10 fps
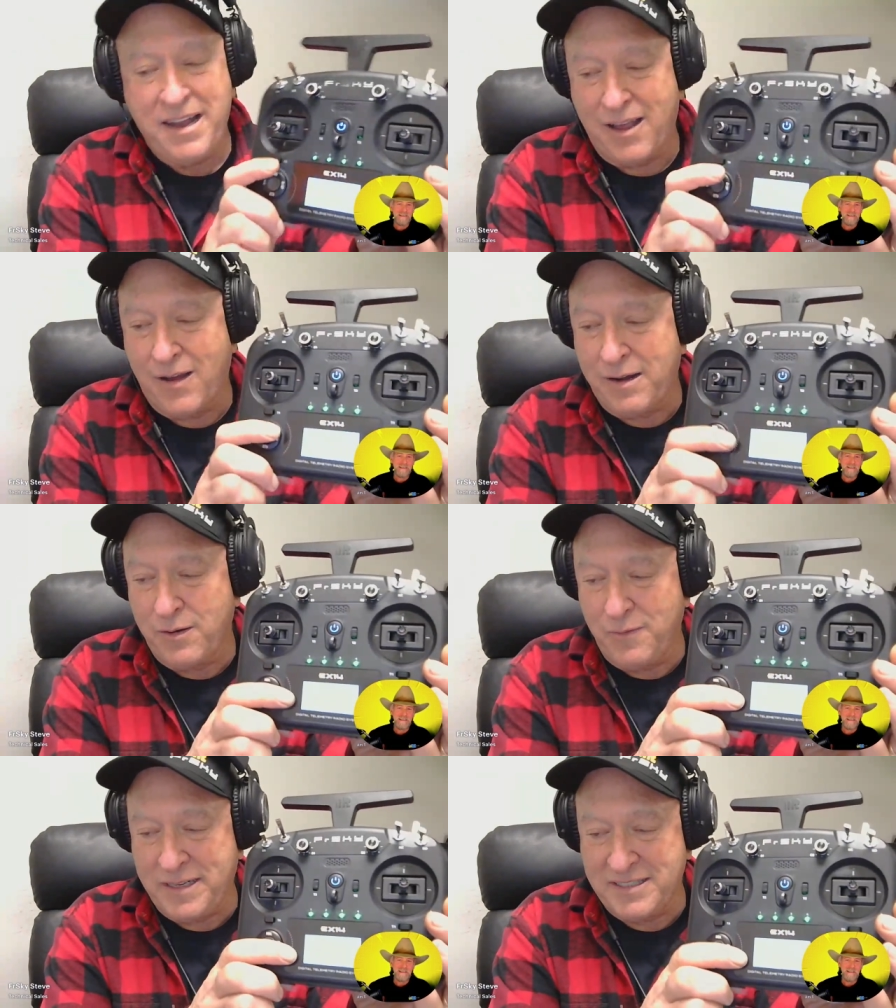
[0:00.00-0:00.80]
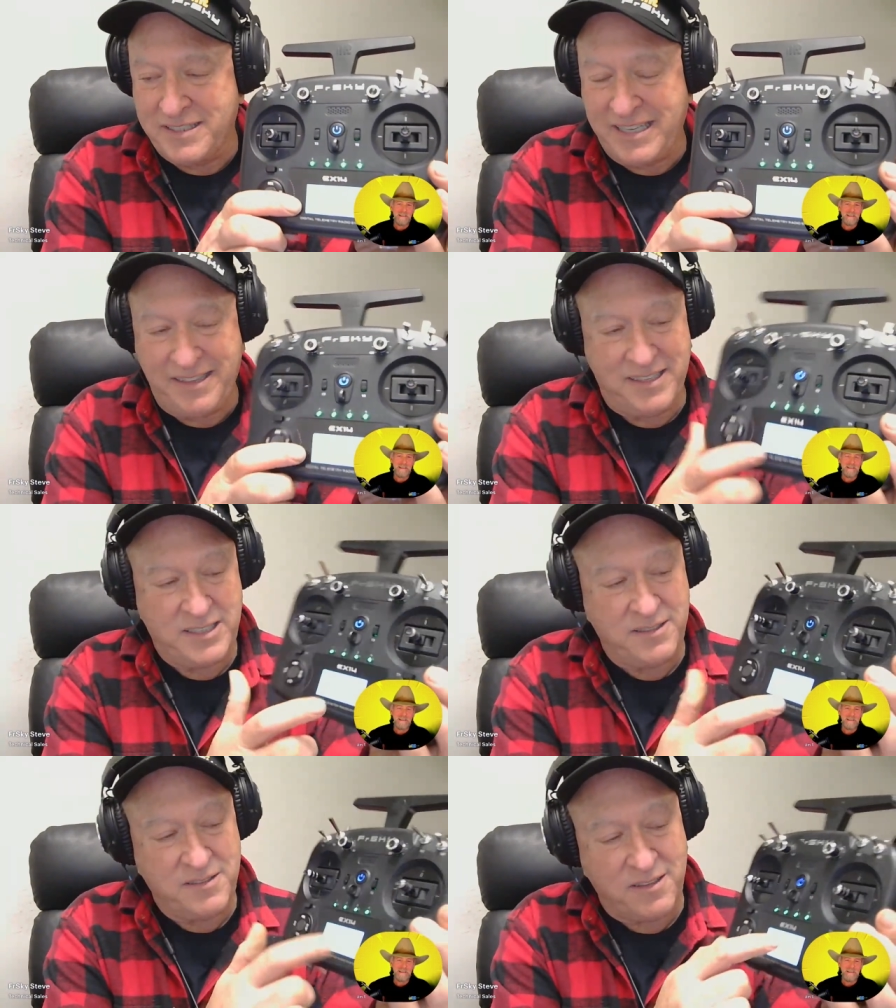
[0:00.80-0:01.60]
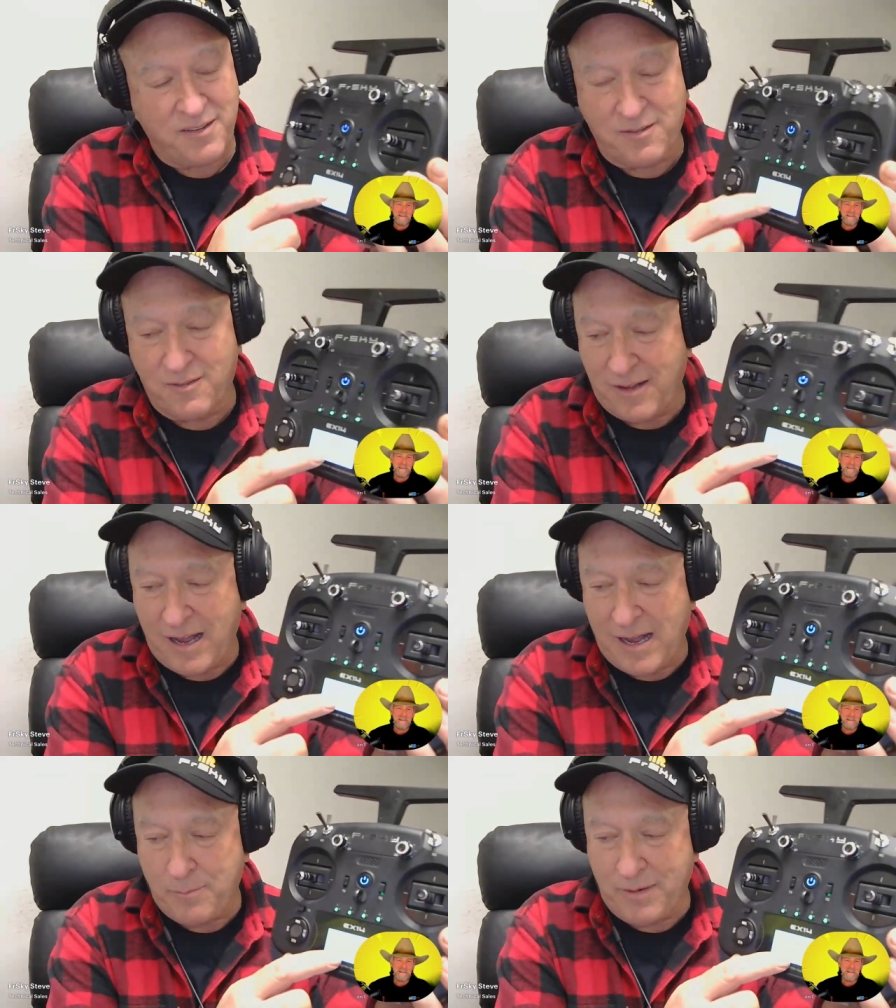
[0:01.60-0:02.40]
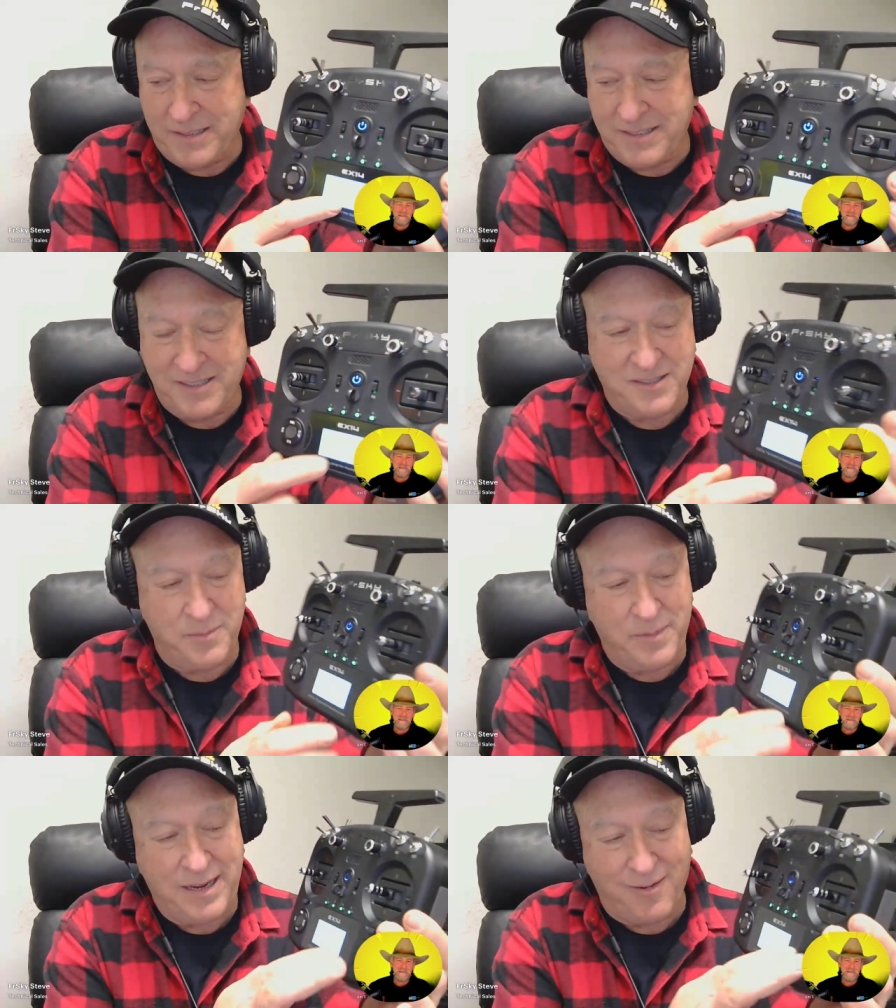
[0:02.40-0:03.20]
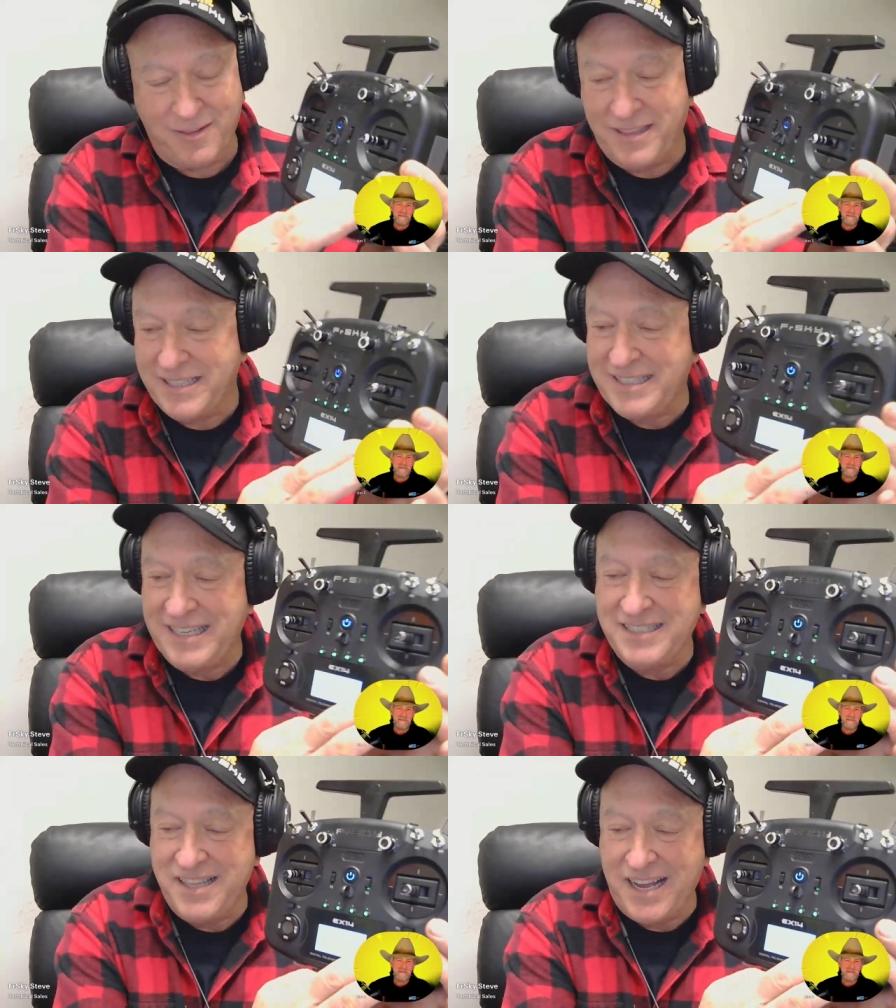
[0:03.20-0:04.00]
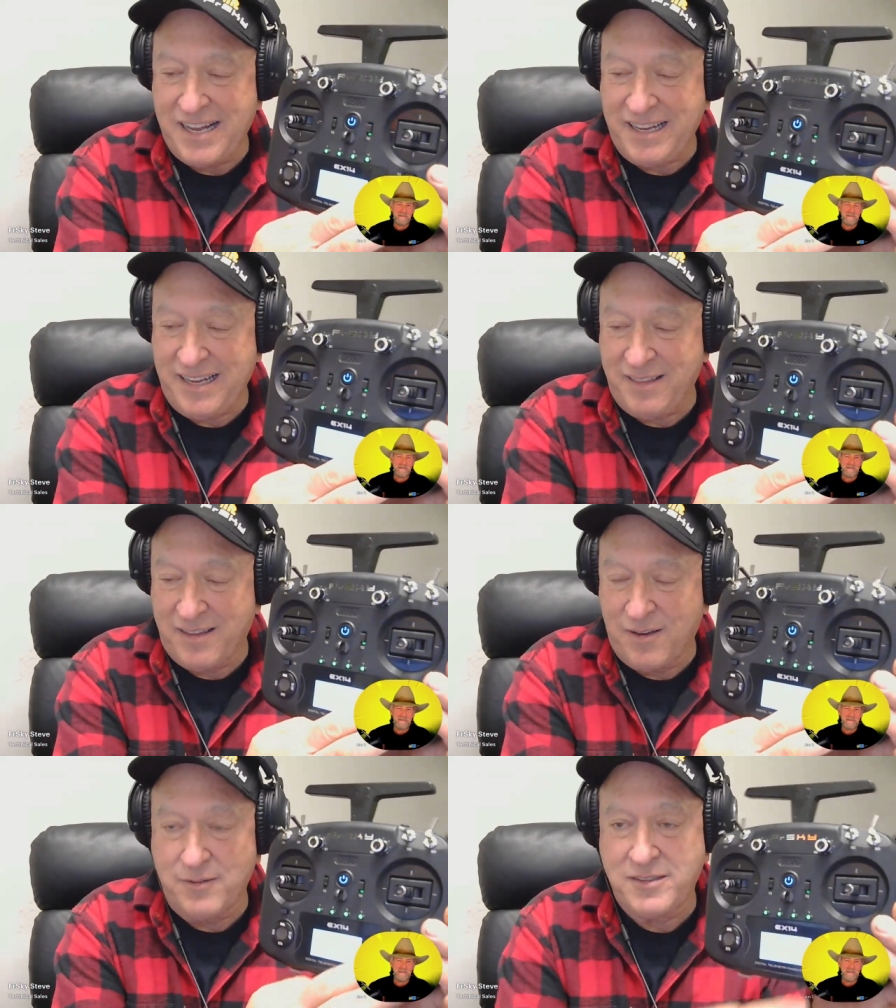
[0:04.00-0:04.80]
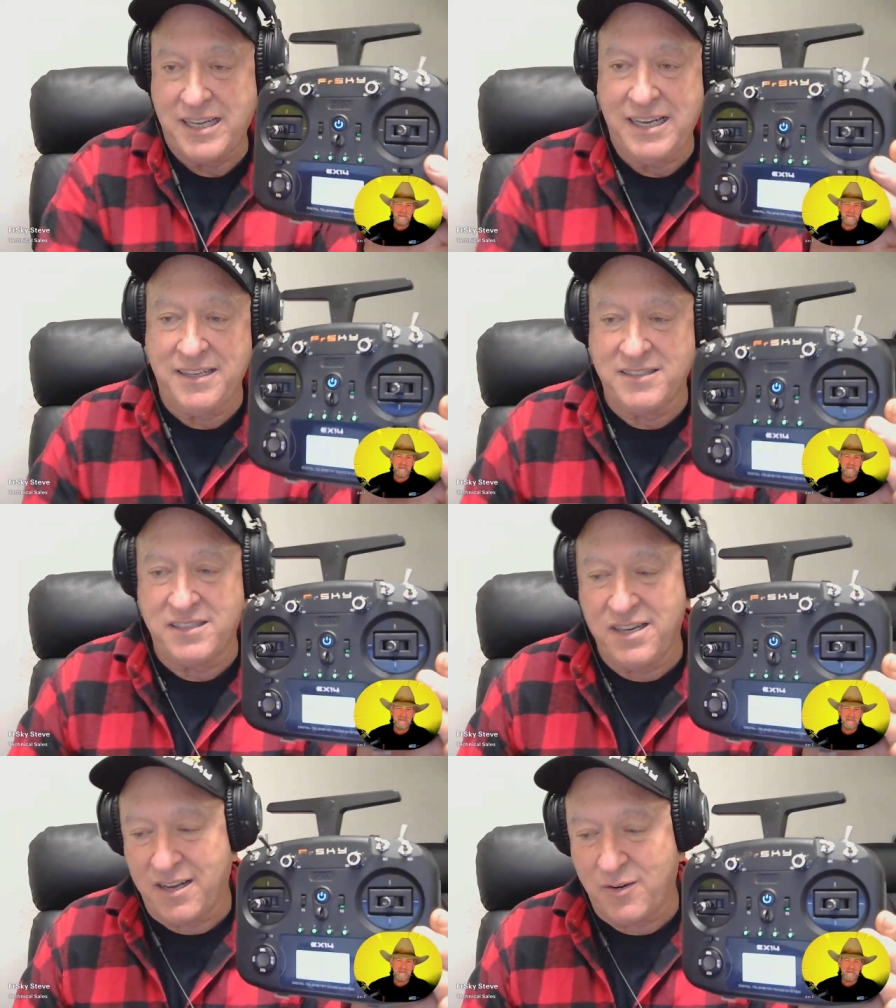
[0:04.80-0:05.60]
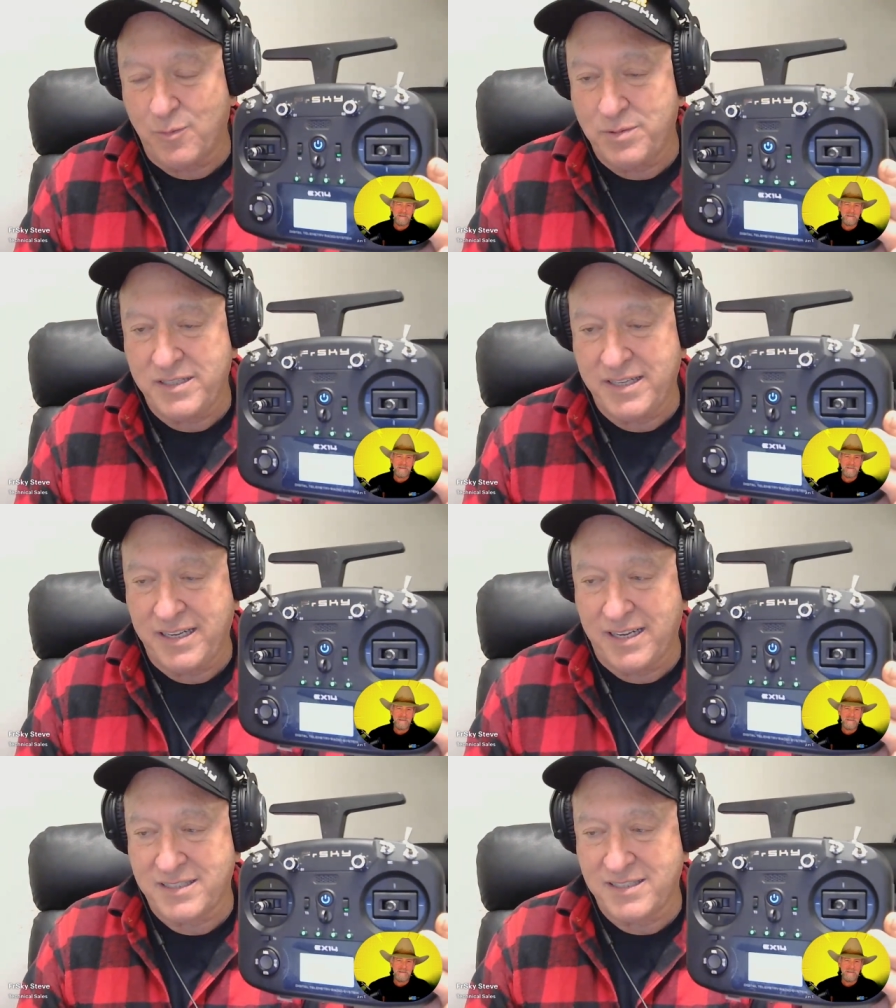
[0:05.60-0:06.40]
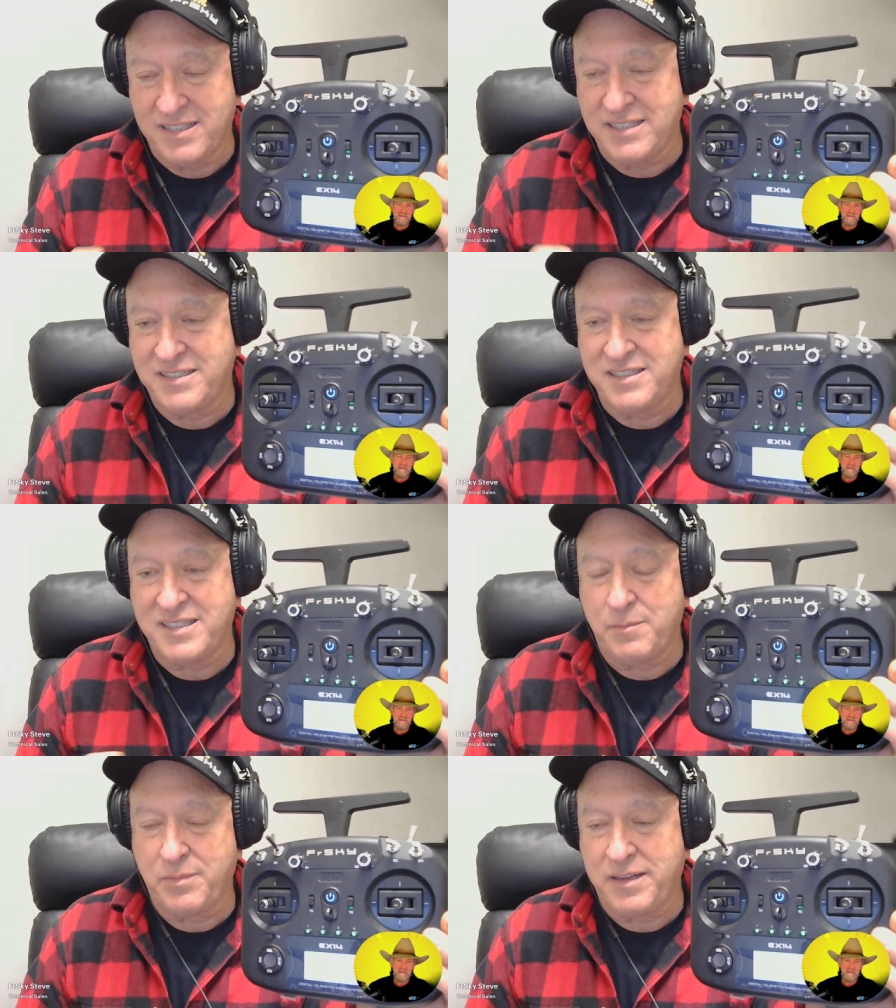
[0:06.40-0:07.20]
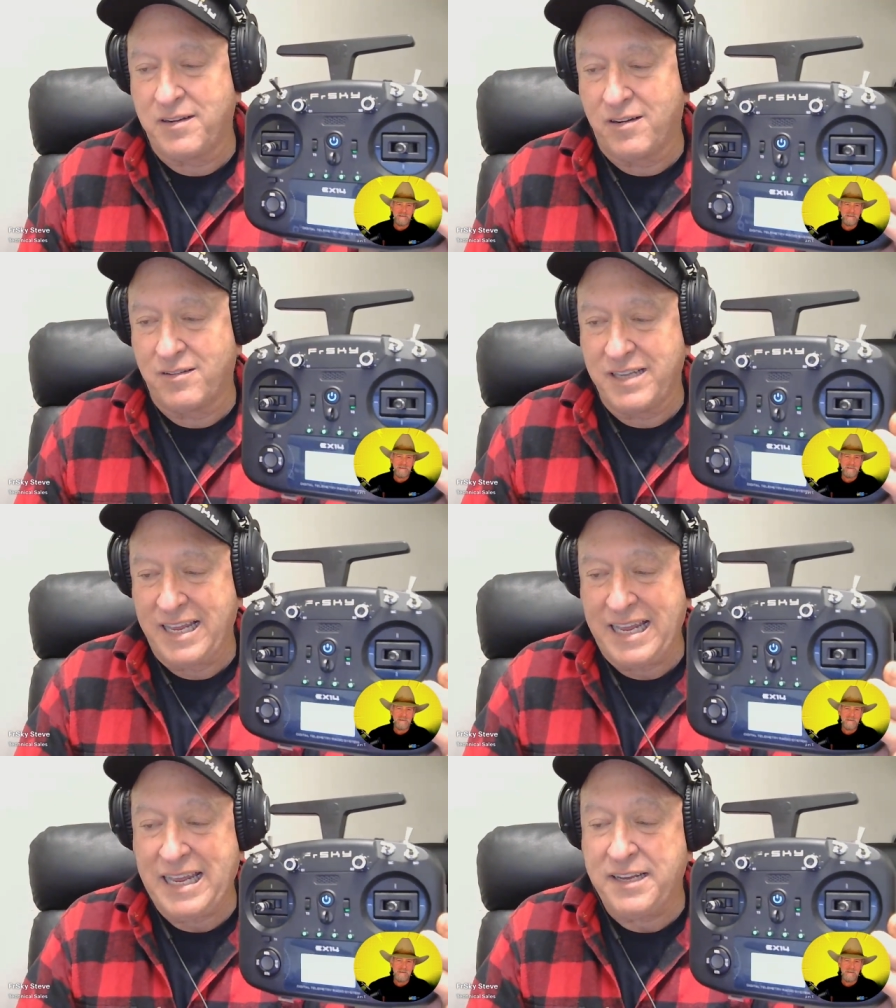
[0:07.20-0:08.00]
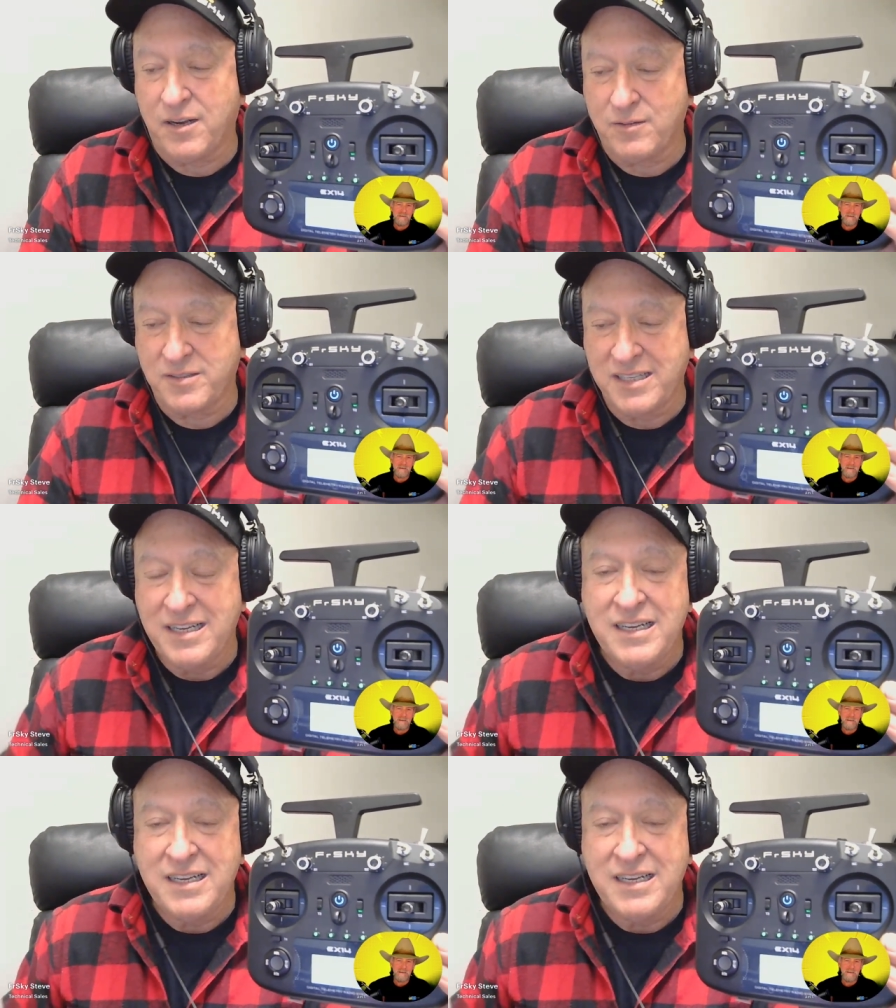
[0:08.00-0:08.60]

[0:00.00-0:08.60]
Now, I don't know if you can see this. There's a little operating system here. This is not Ethos. It is not OpenTX. This is something called ECOS.